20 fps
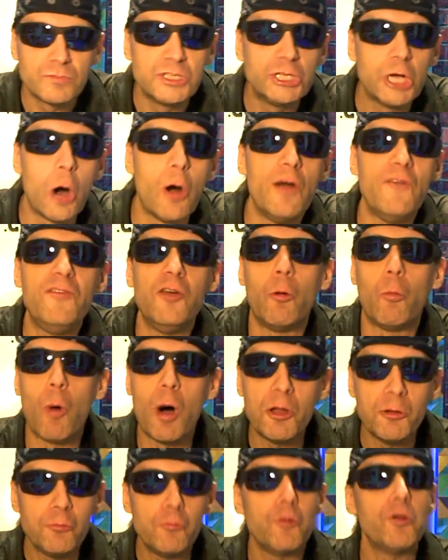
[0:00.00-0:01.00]
So if you're
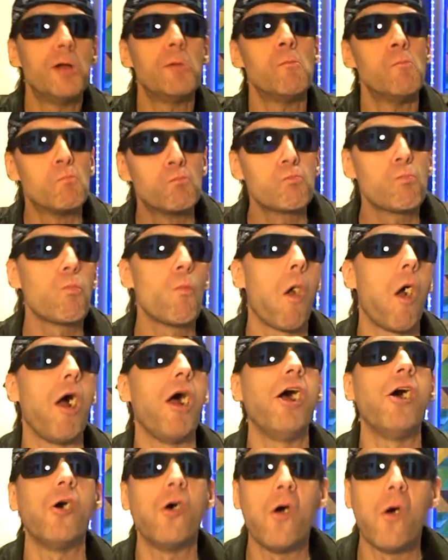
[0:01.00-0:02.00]
wondering
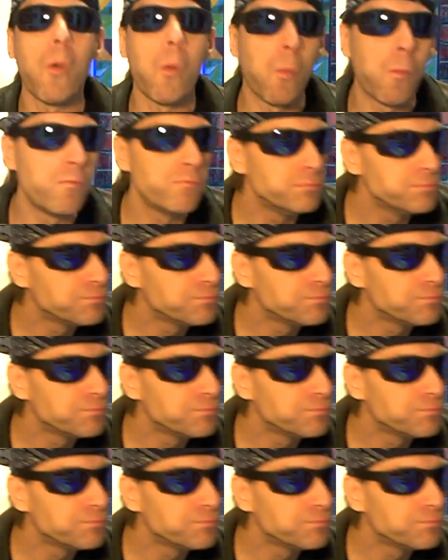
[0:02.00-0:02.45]
at home